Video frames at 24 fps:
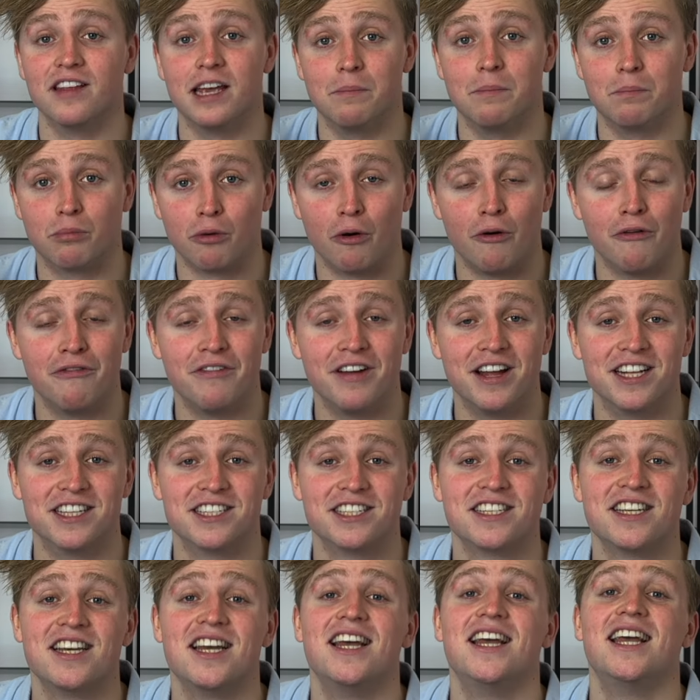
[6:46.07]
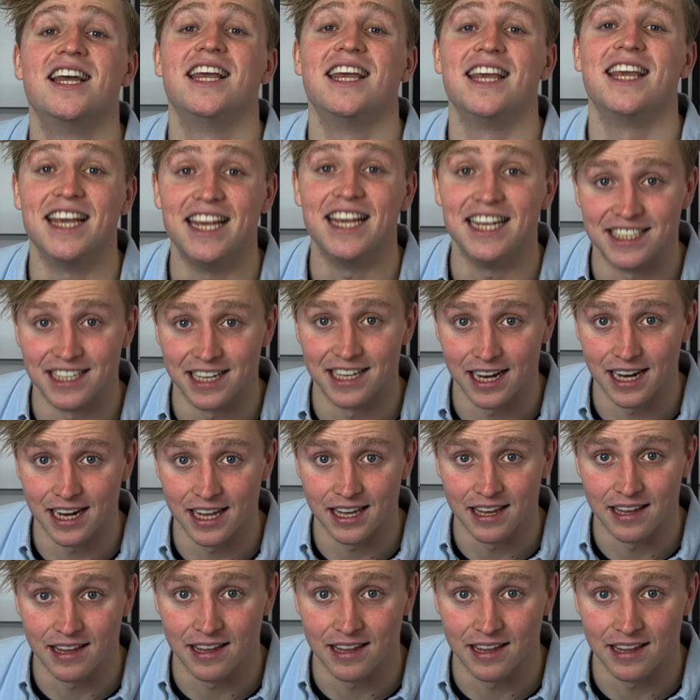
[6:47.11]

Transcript: in profits easily.